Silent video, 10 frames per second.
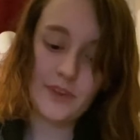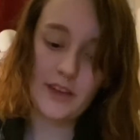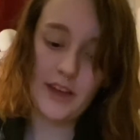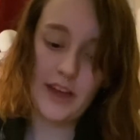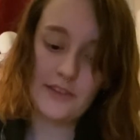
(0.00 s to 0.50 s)

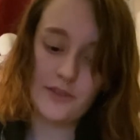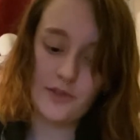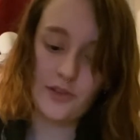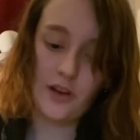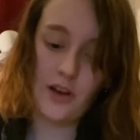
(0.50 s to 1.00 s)
as you
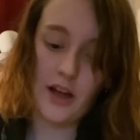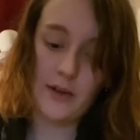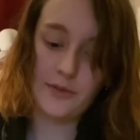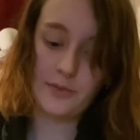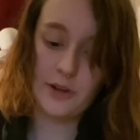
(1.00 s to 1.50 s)
saw, I
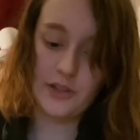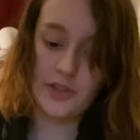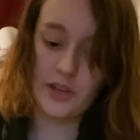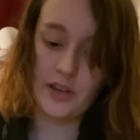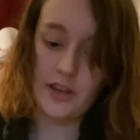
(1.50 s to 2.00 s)
was
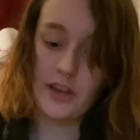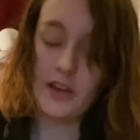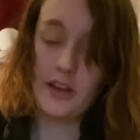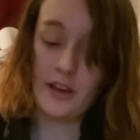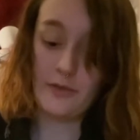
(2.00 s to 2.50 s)
watching,
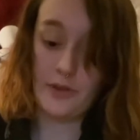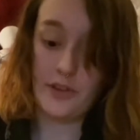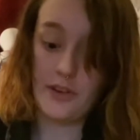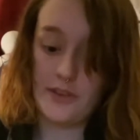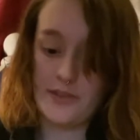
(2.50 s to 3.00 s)
well,
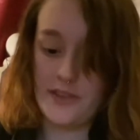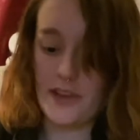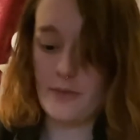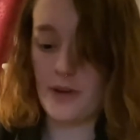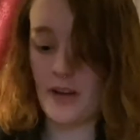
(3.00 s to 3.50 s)
you didn't
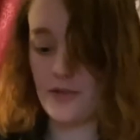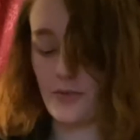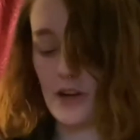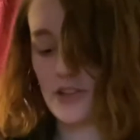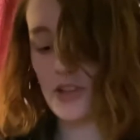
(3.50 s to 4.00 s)
see it, but I was watching